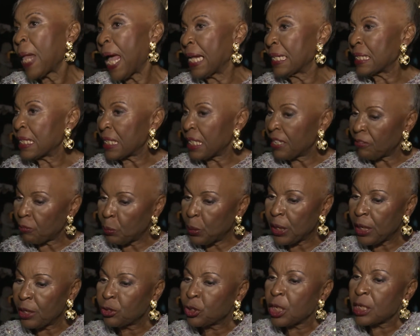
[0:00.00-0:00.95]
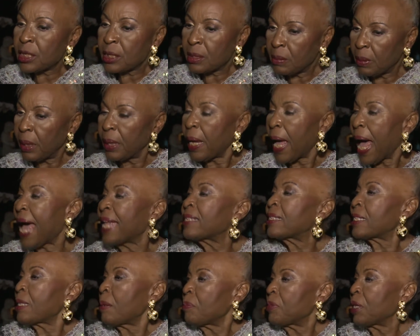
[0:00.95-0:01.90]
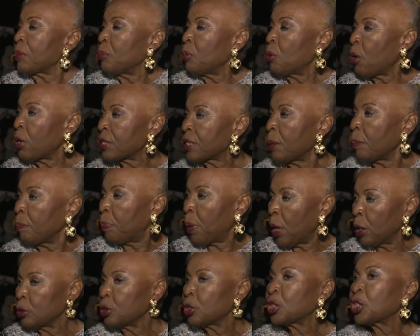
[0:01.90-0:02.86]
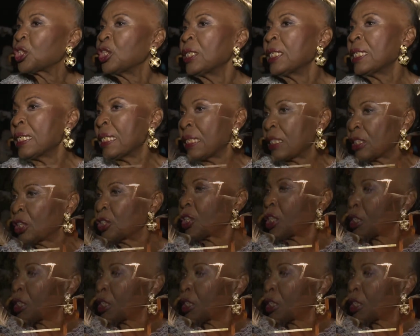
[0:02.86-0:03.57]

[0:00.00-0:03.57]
and see if we can just add something more, some punch, to